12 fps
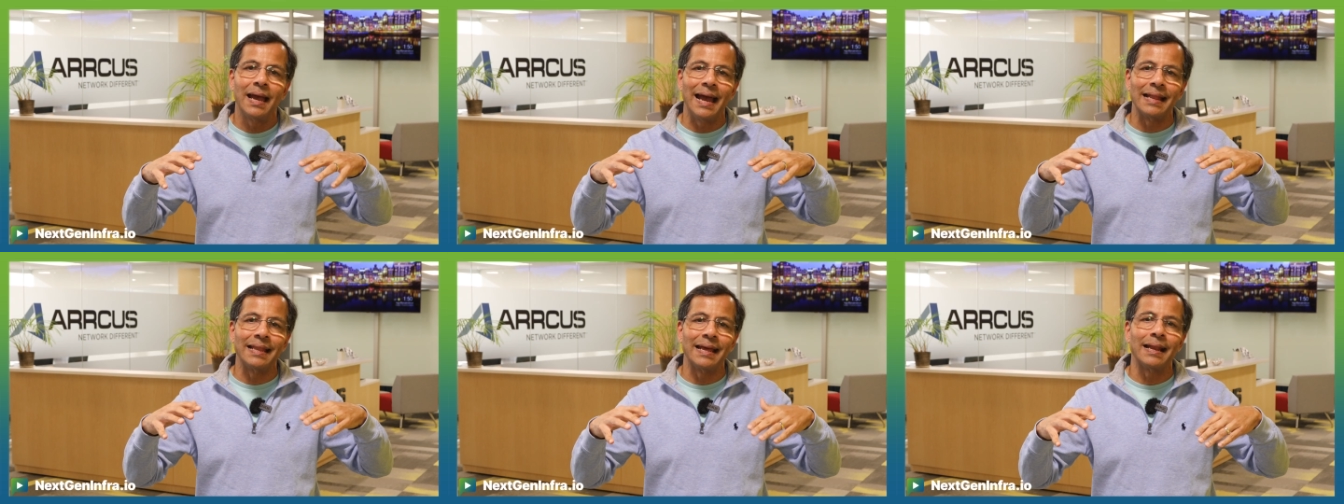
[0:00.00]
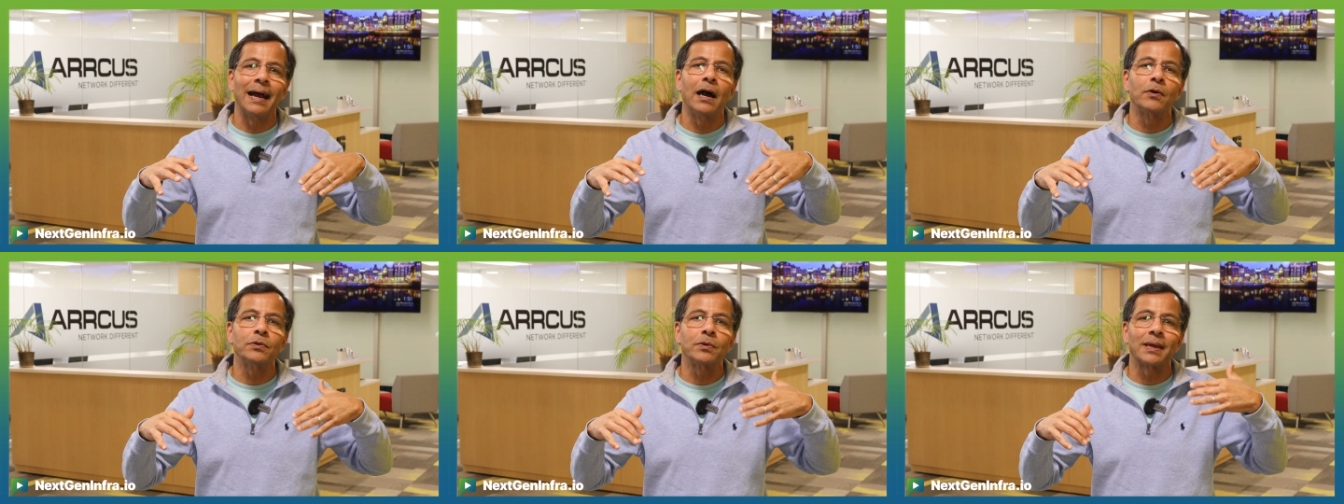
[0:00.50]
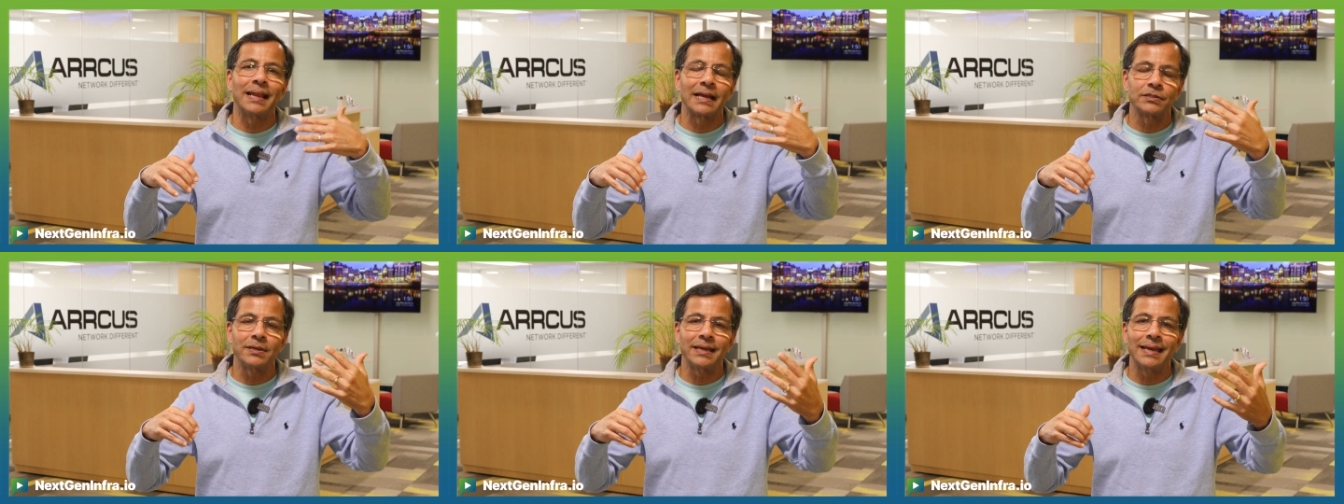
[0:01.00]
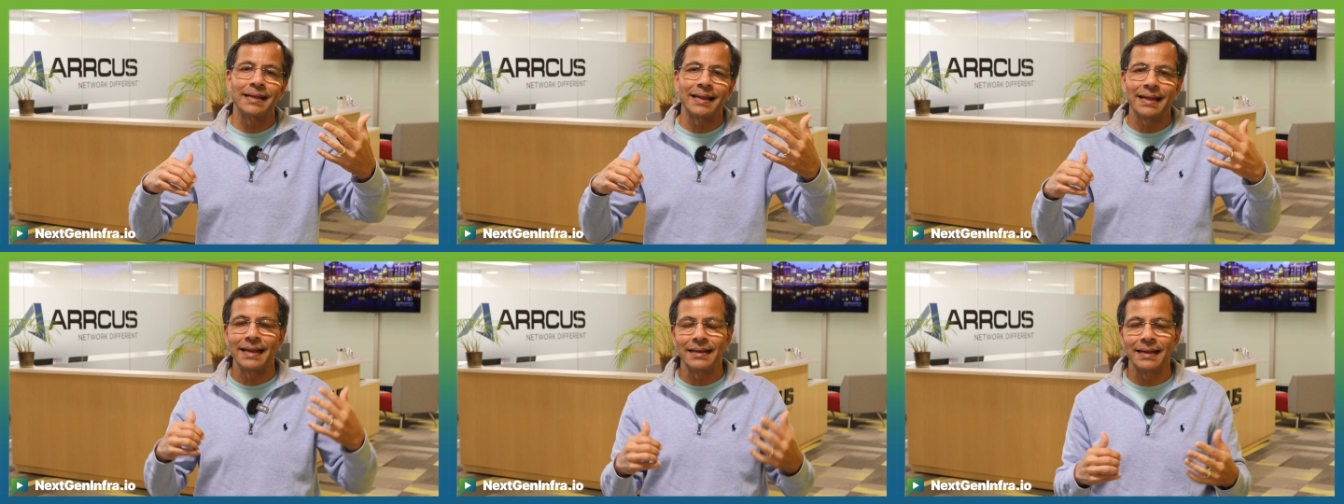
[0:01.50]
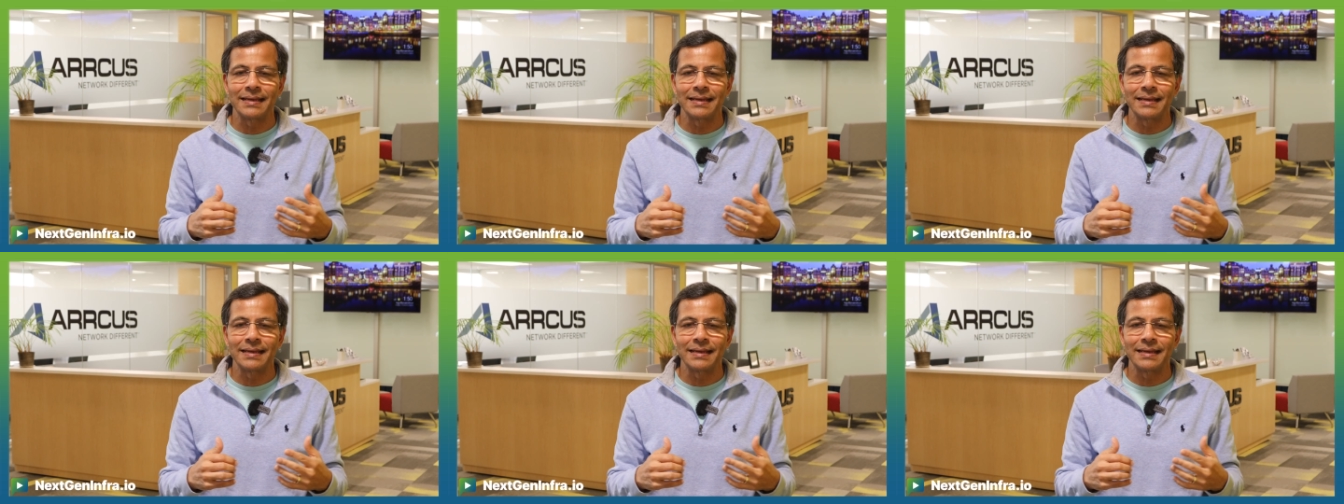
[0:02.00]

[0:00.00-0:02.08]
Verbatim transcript: and then how you can actually get and